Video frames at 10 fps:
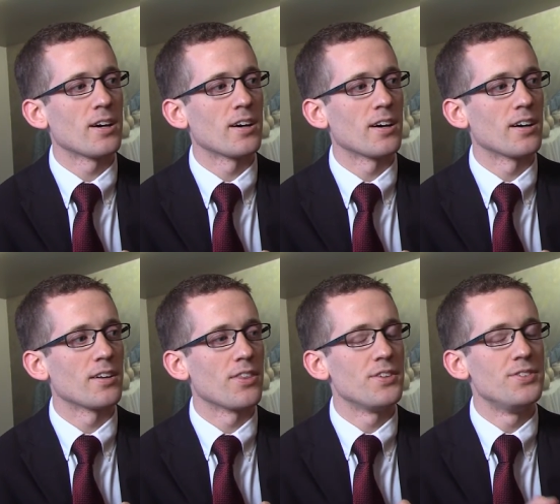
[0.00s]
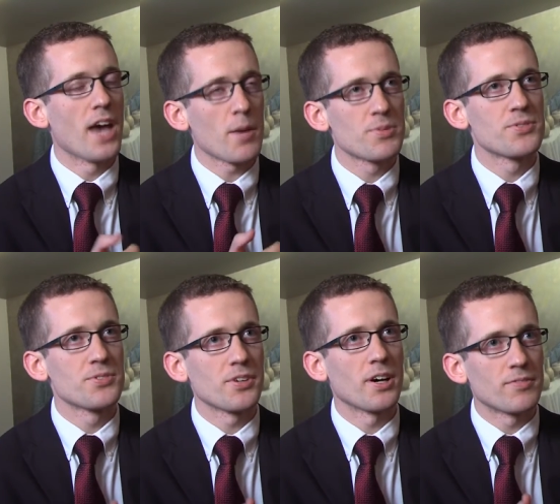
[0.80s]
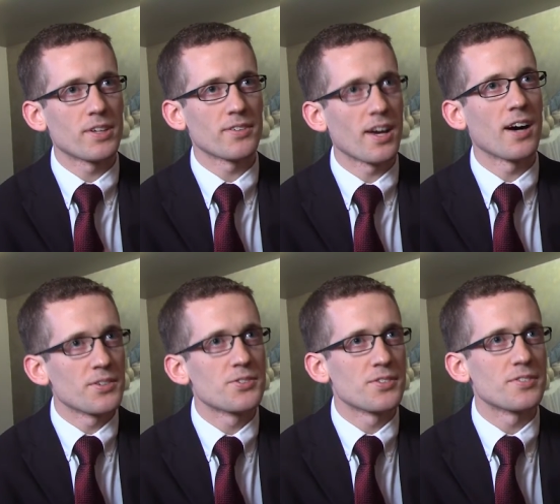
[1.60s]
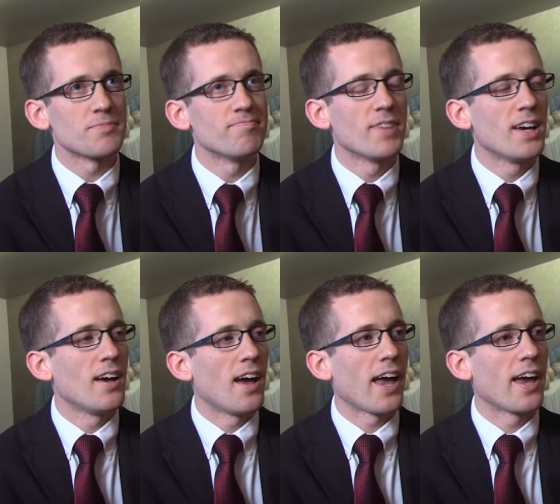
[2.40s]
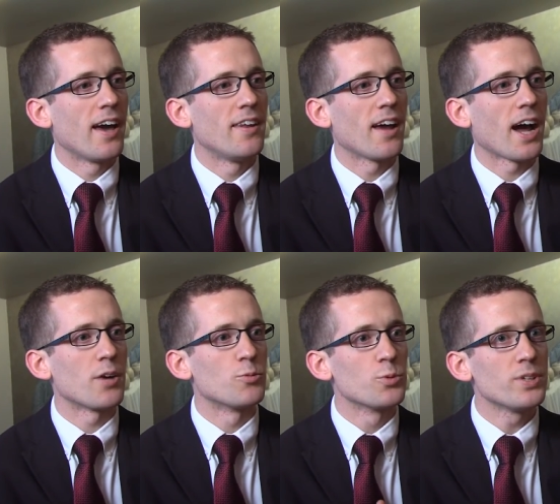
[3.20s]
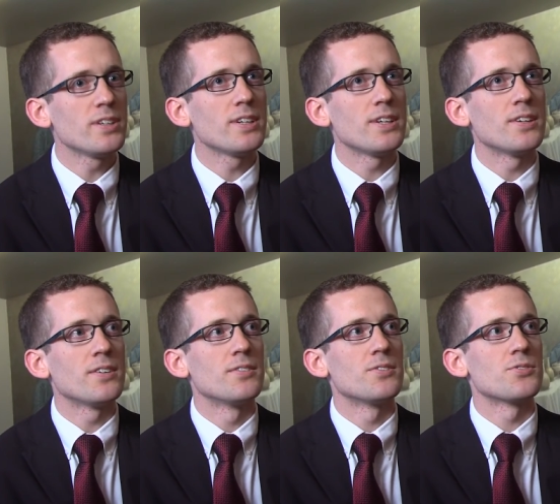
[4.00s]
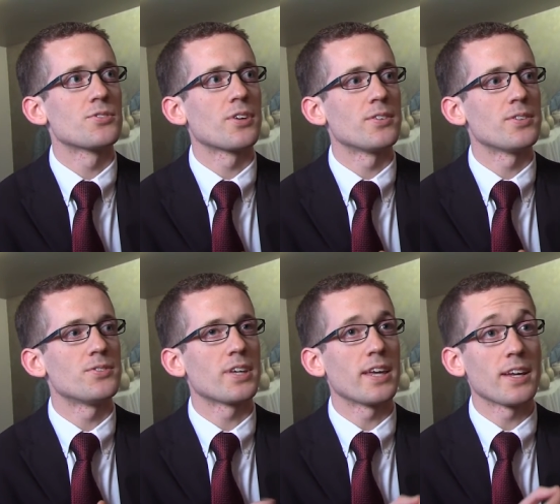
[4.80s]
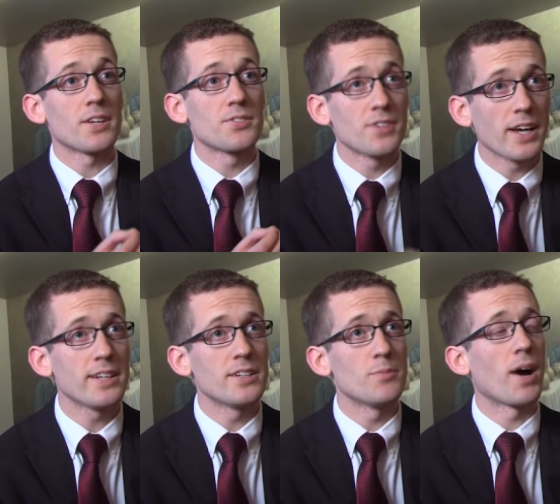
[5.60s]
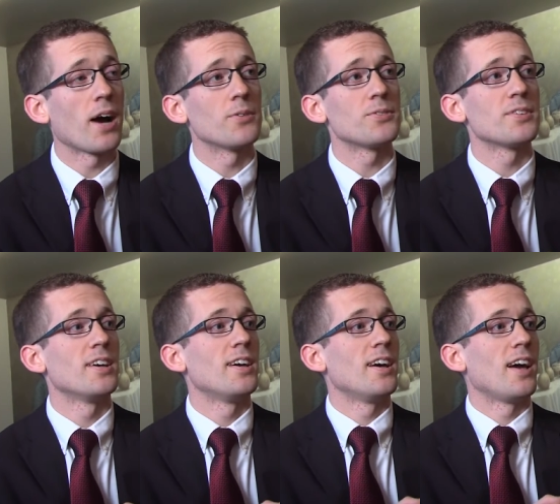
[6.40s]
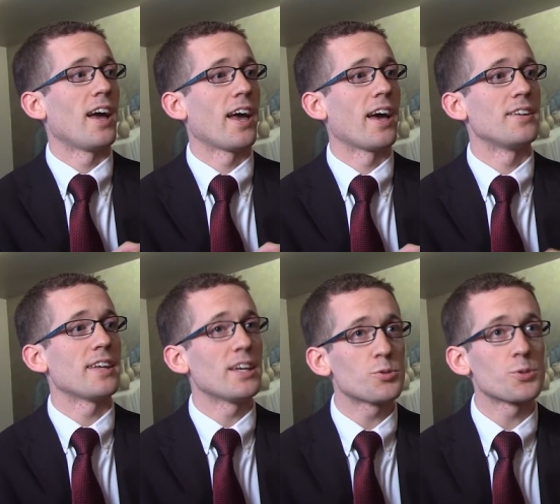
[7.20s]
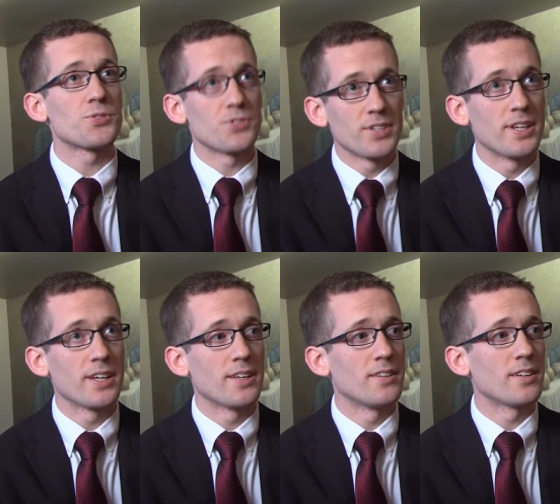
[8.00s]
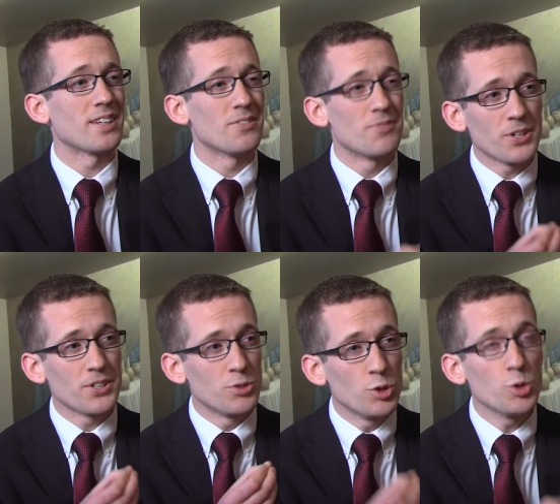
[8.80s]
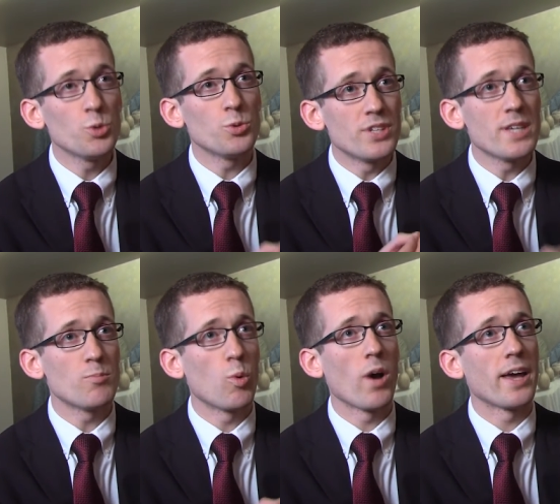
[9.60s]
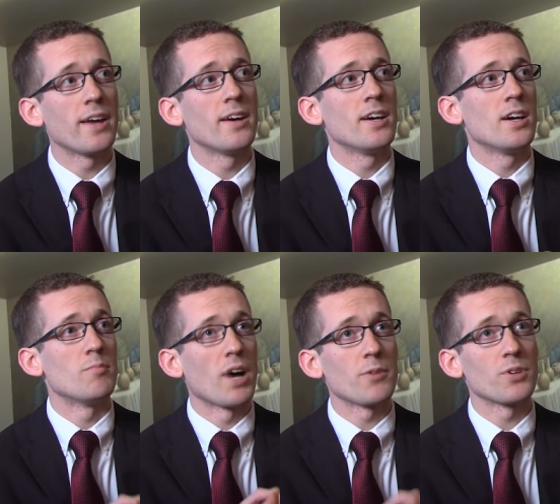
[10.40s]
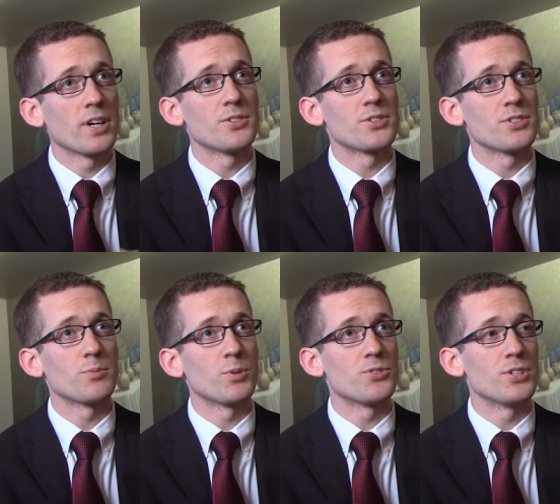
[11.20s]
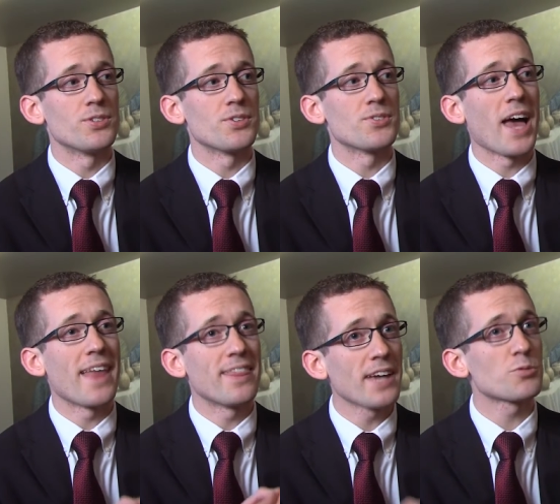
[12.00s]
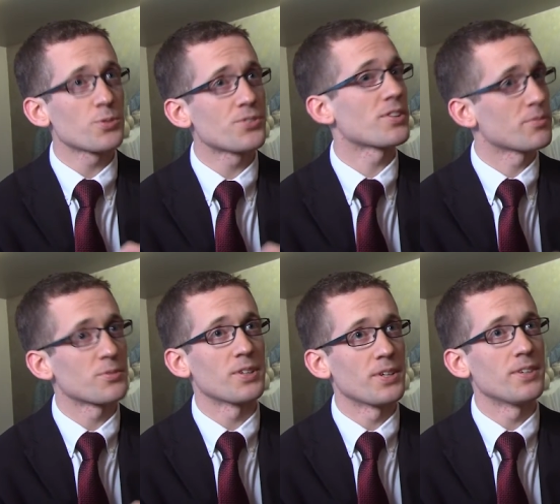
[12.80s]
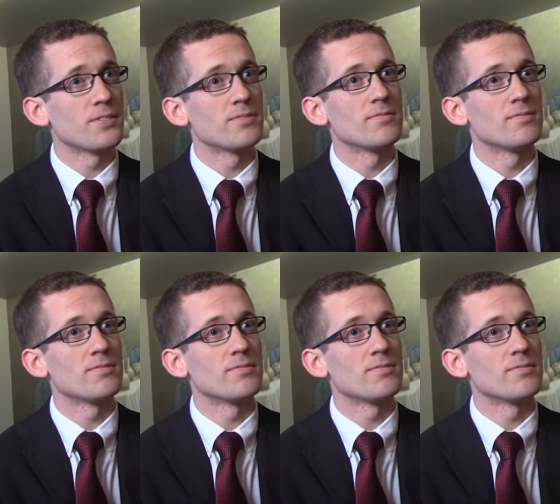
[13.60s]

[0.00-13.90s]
uh, the depths of Catholicism. And I really started to get excited about and interested in, in a very new, deep way, my relationship with Jesus. And that's where stuff really